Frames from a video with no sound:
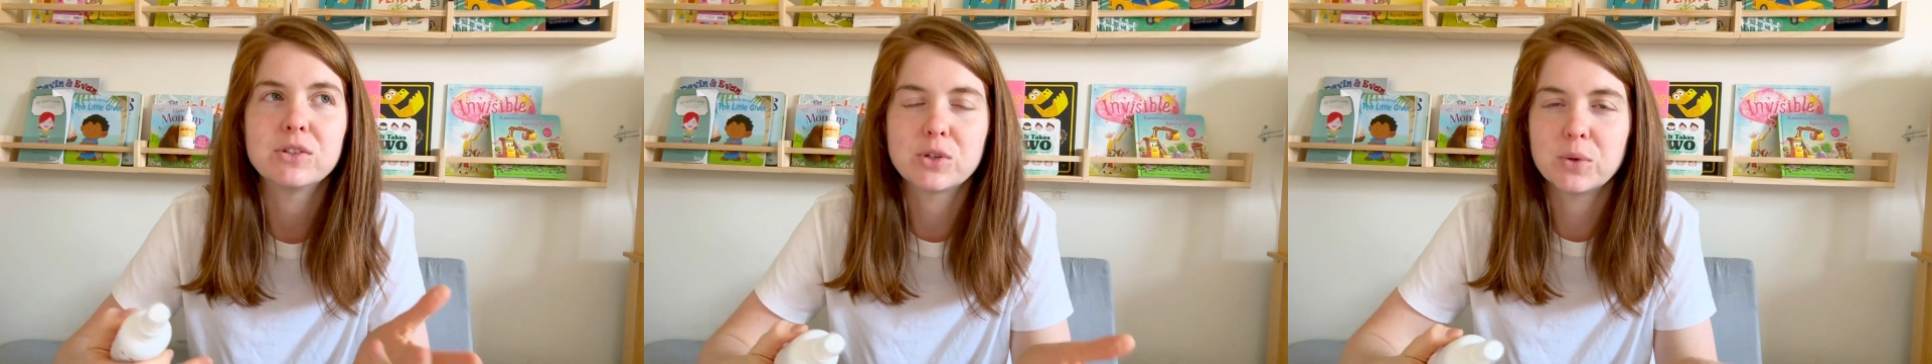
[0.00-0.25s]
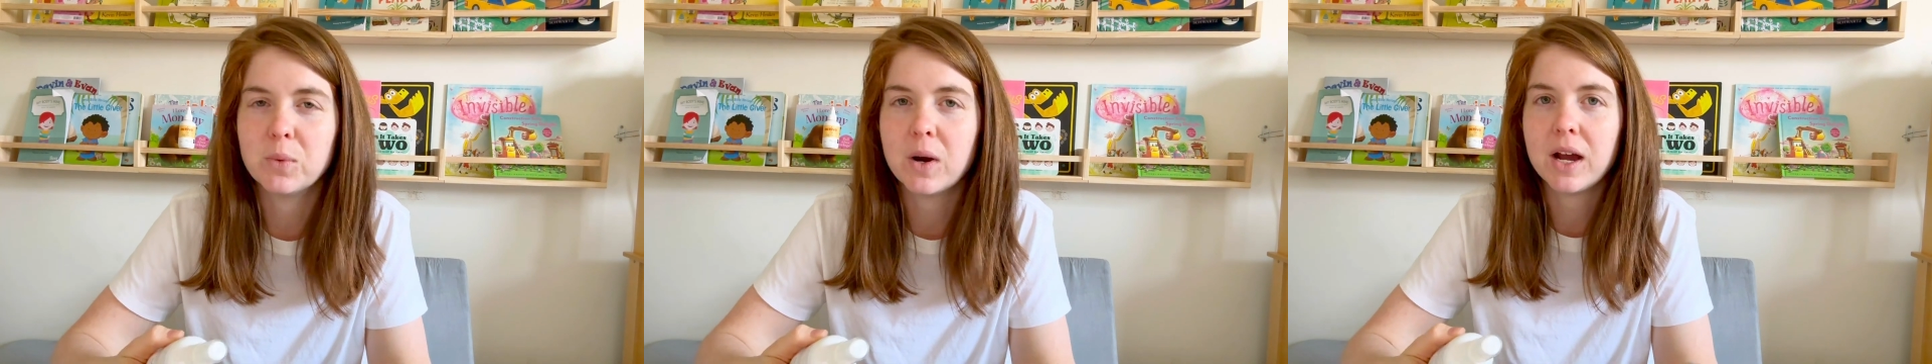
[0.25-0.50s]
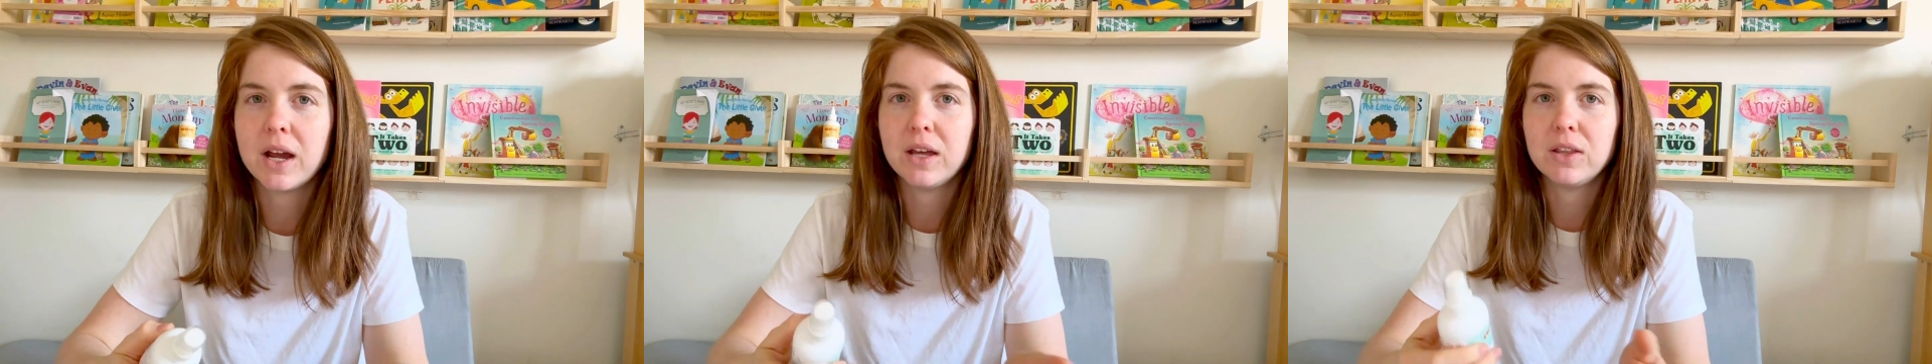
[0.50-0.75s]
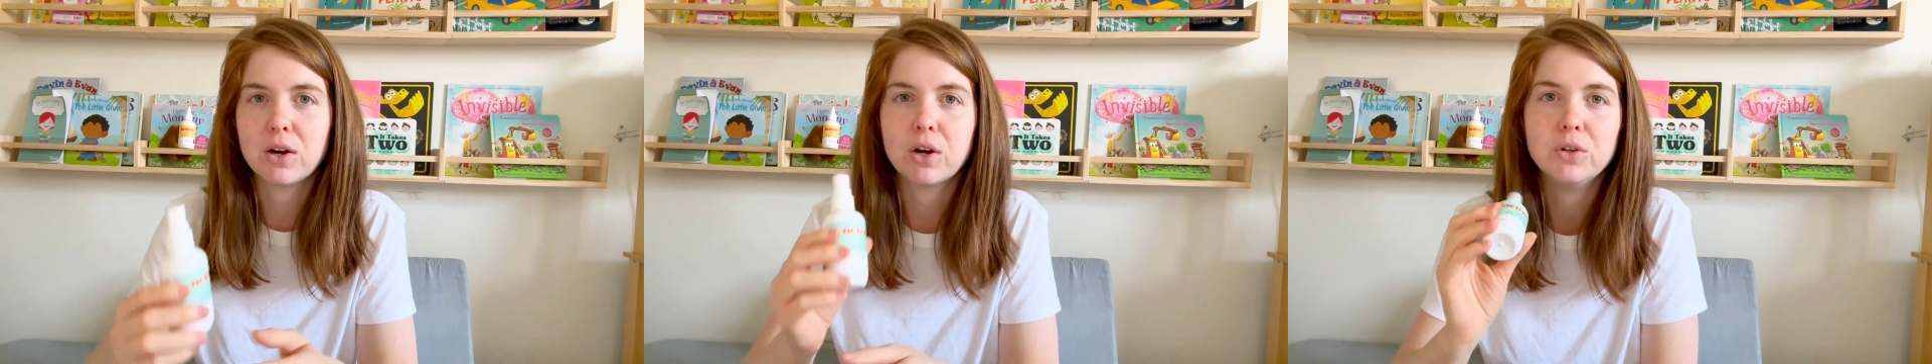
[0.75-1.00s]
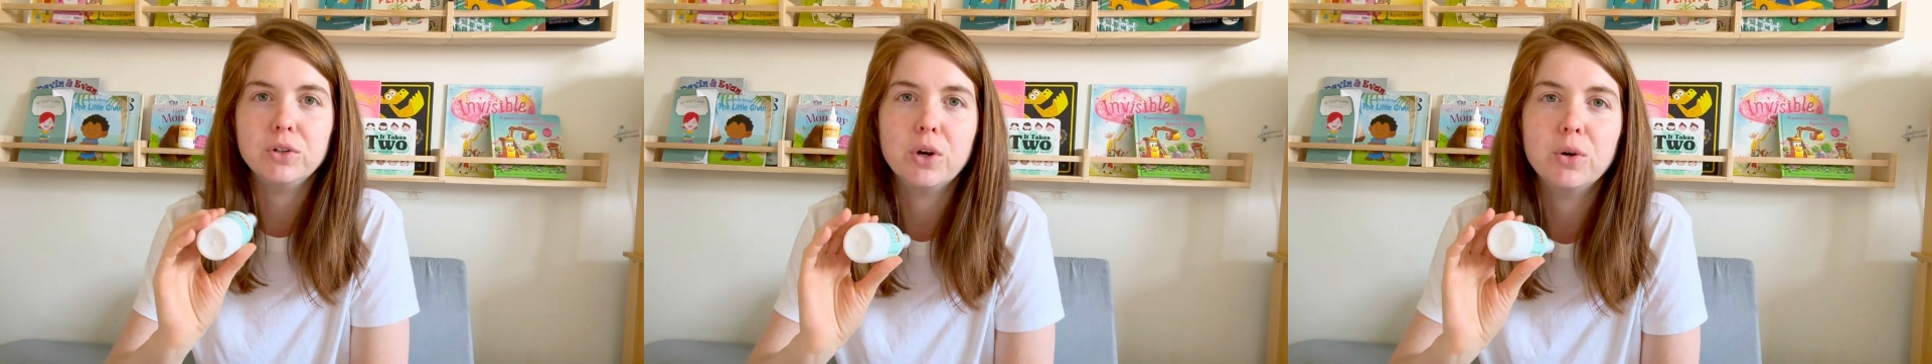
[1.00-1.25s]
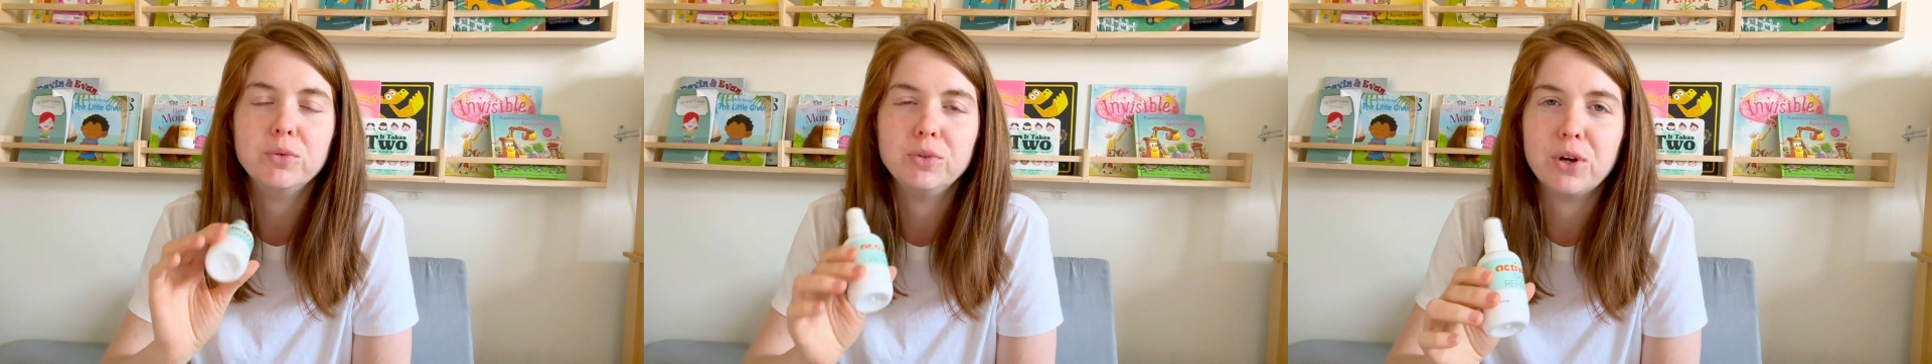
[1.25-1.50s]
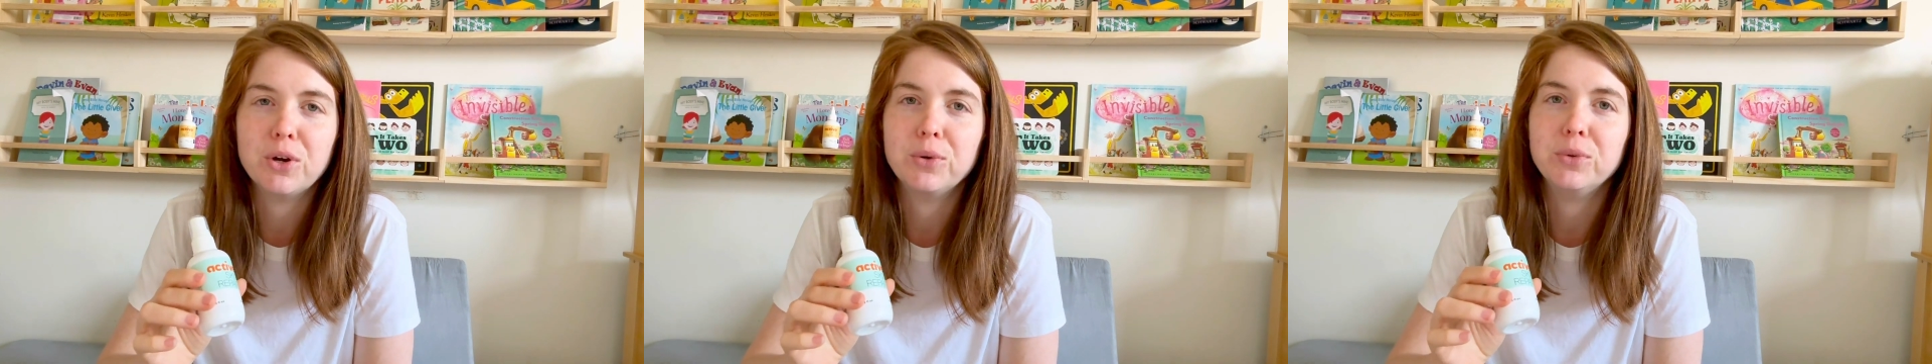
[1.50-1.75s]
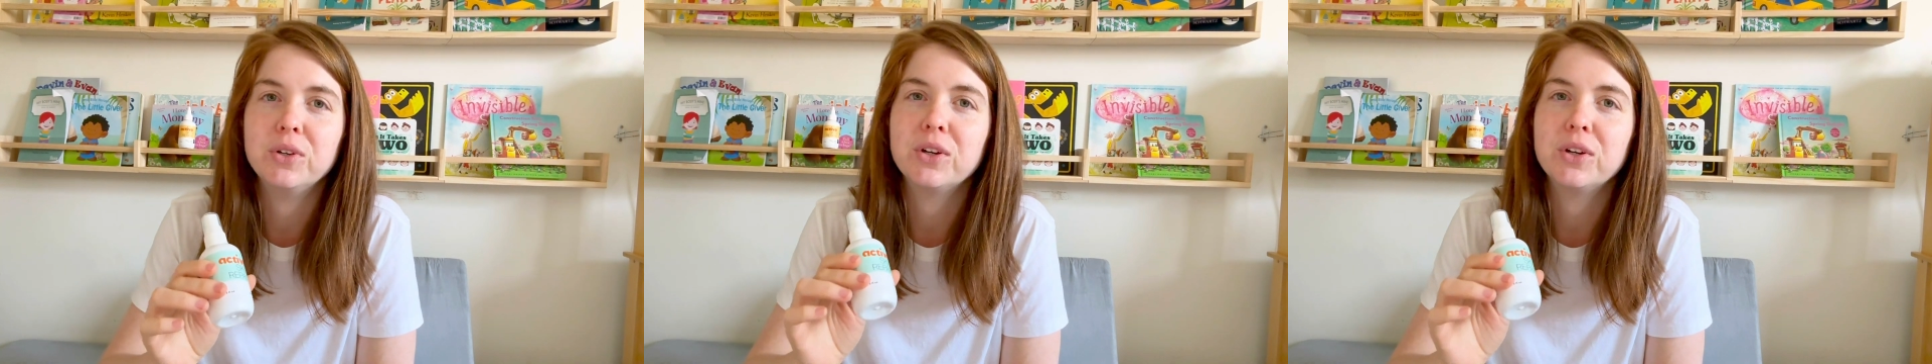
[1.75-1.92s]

to why there are no known